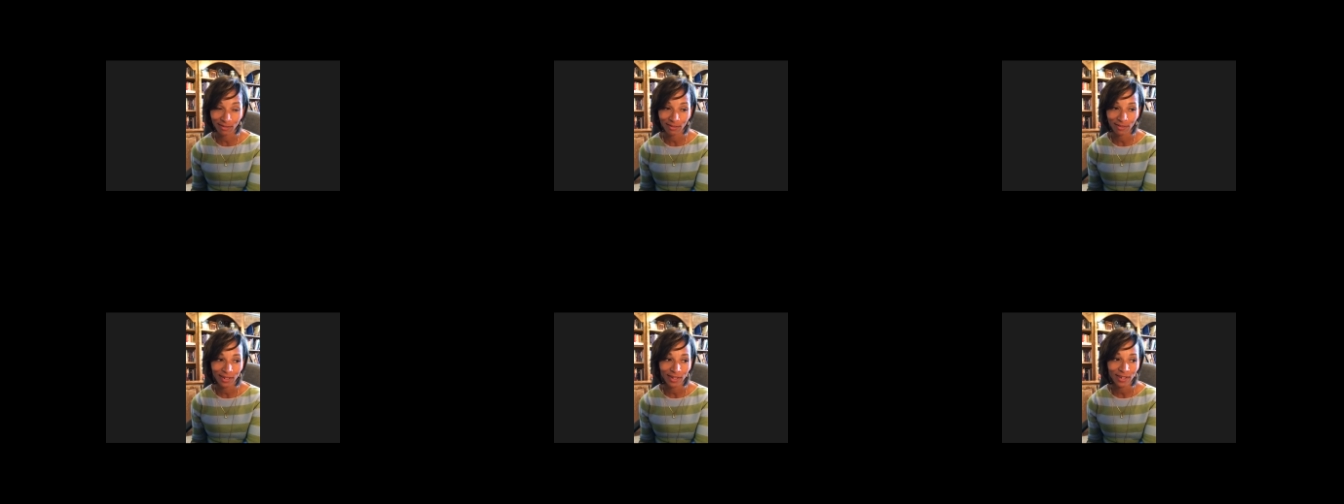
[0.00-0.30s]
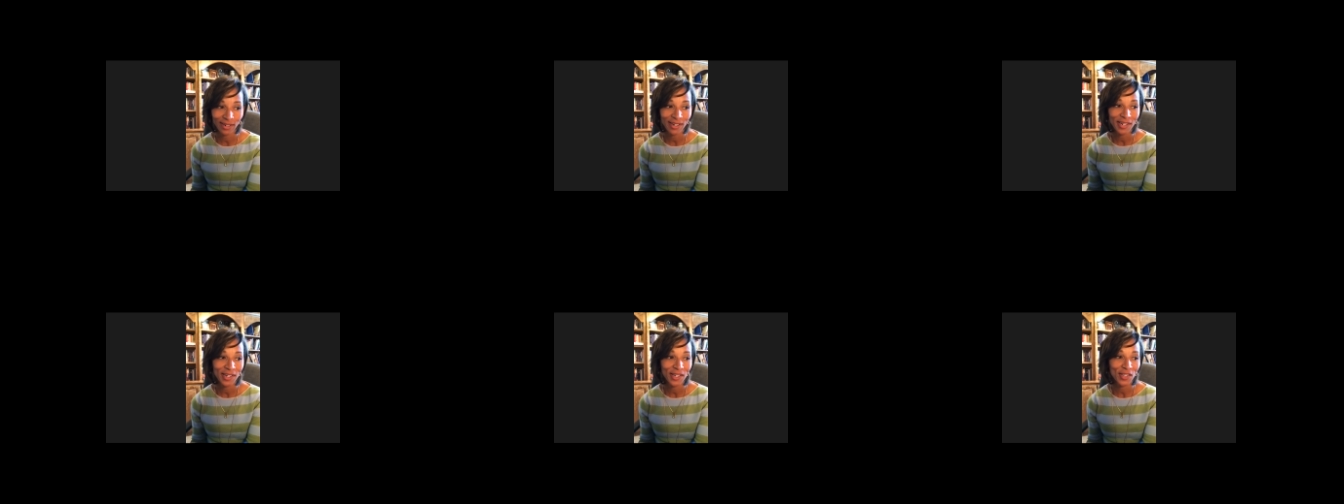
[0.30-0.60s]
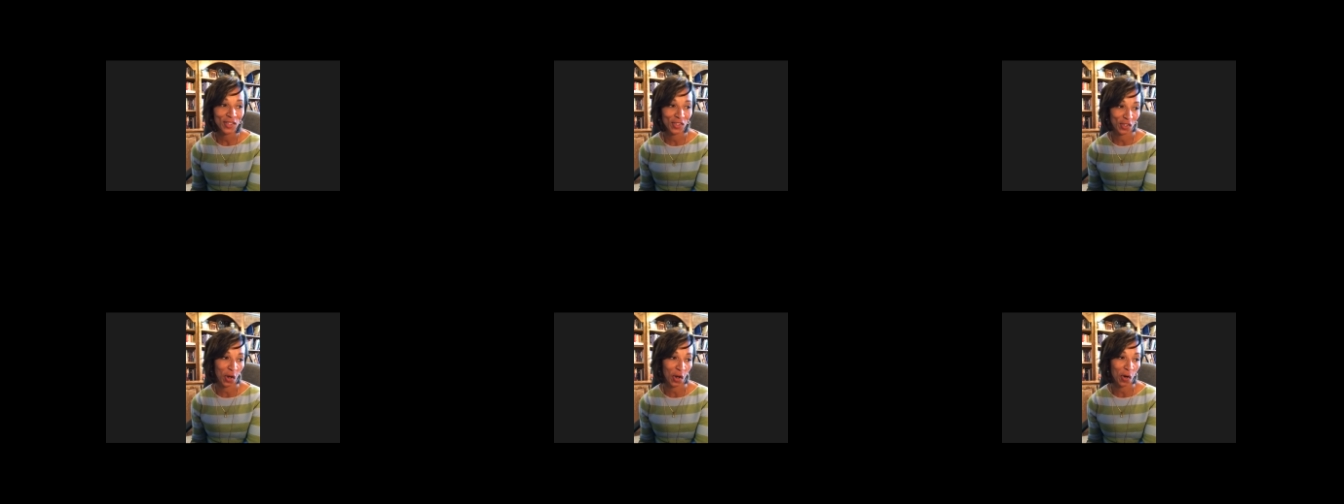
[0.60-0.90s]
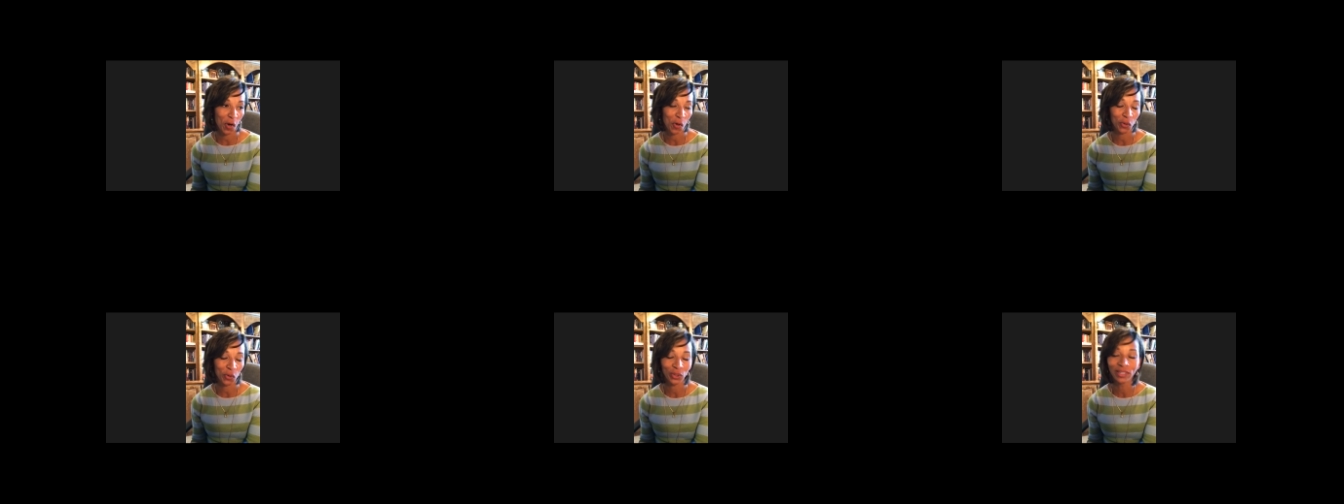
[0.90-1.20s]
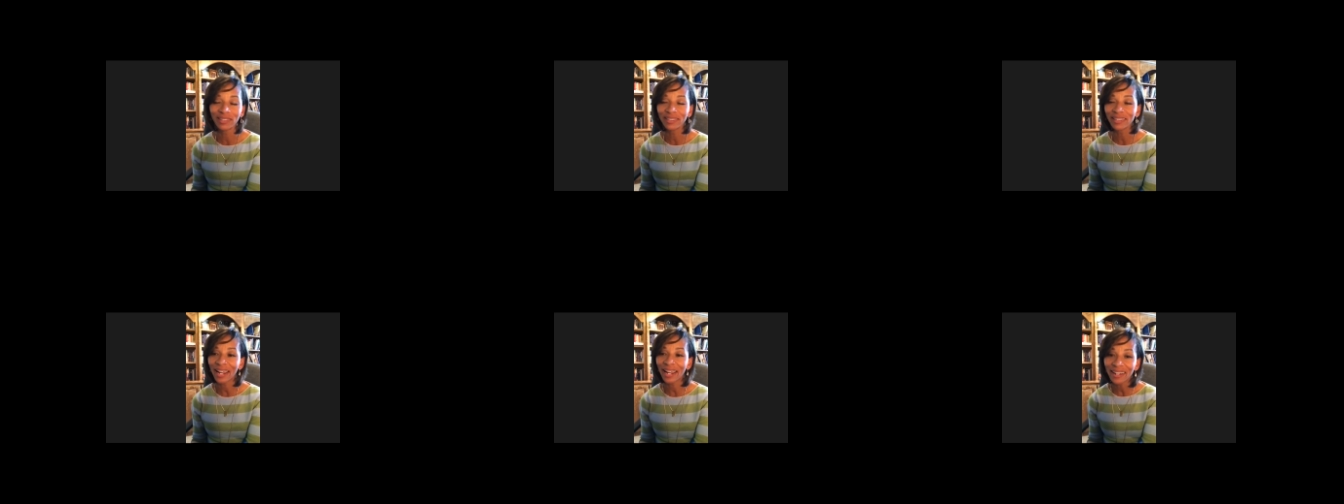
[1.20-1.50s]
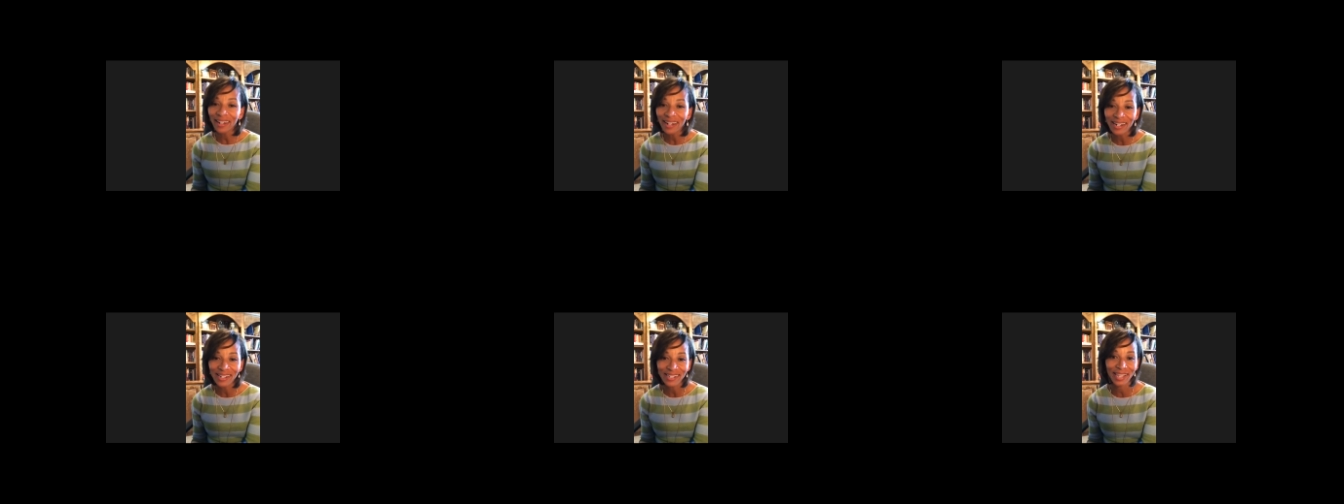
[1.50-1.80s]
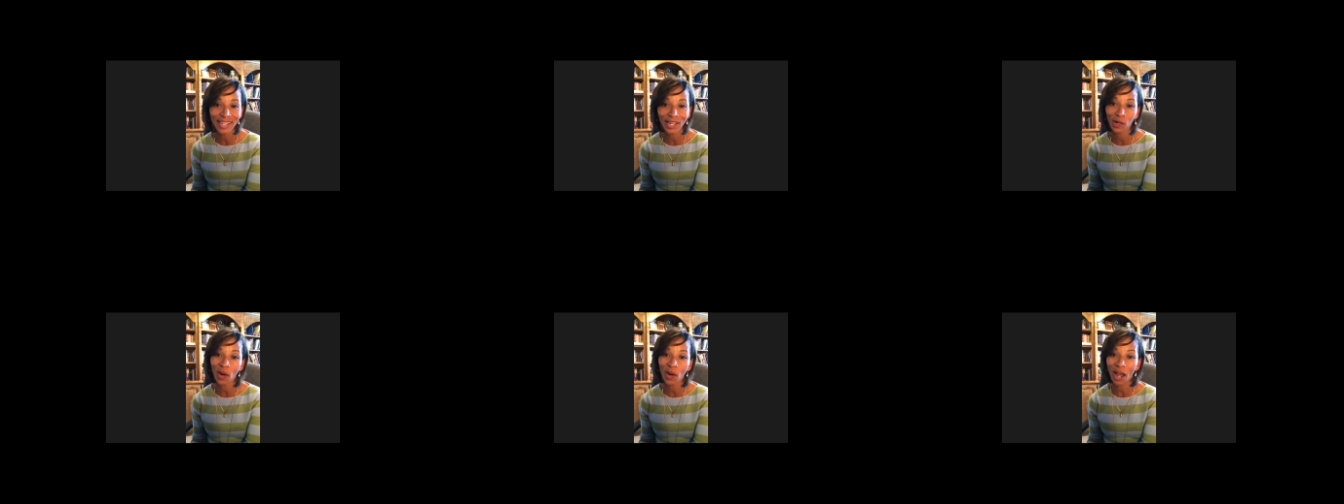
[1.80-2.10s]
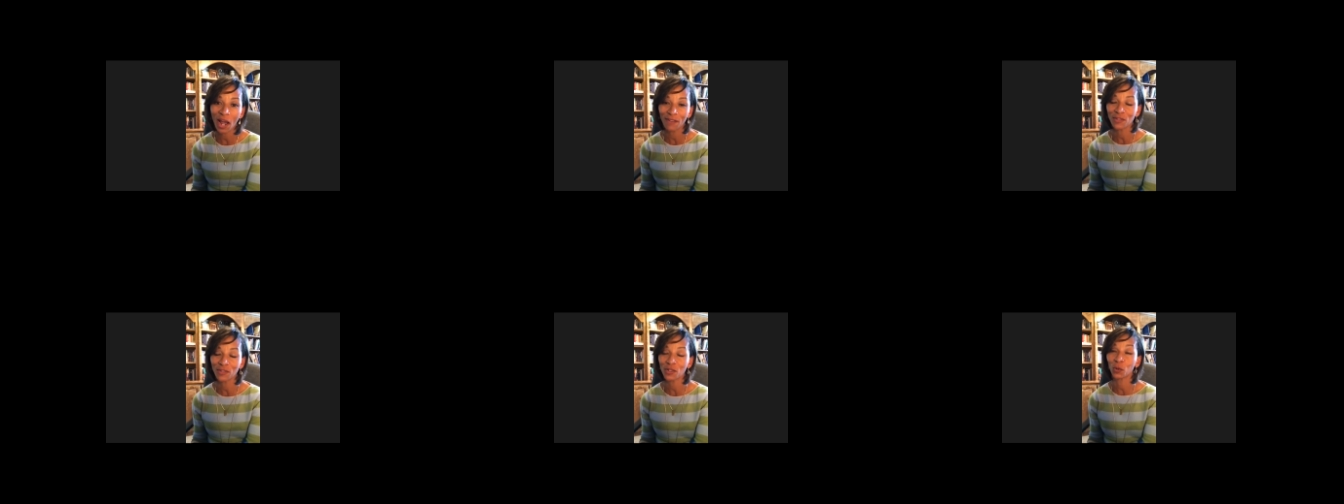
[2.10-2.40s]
Mm-hmm. So, like us, they don't have to